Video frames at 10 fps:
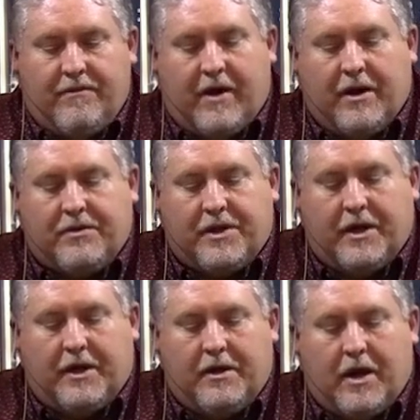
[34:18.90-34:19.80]
Final
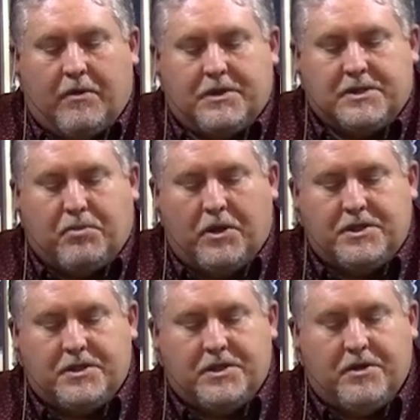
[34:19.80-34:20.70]
thing, I would just
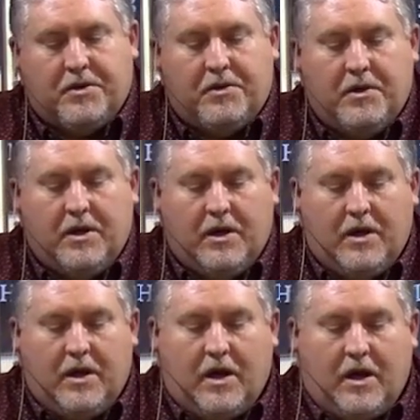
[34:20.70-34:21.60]
point you to
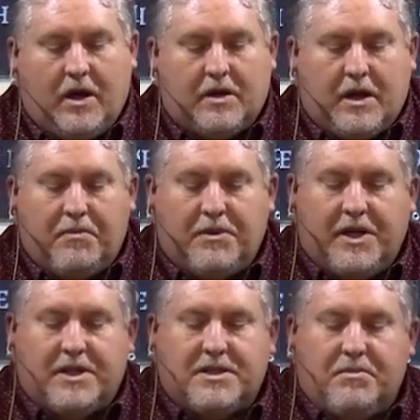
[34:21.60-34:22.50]
uh, a couple of
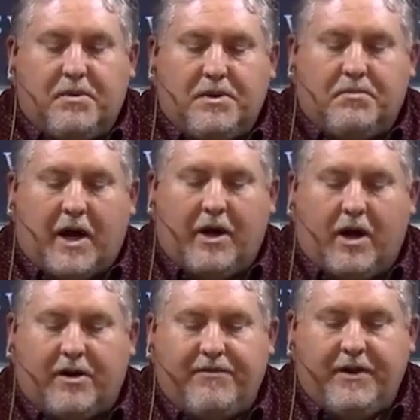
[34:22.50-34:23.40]
things the, the
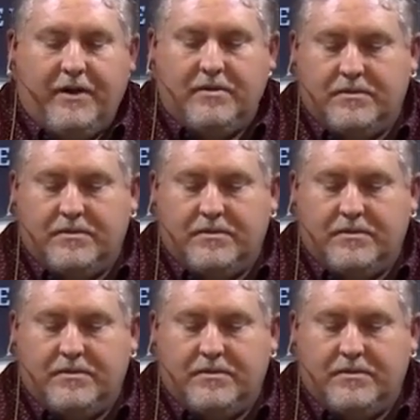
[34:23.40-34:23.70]
biography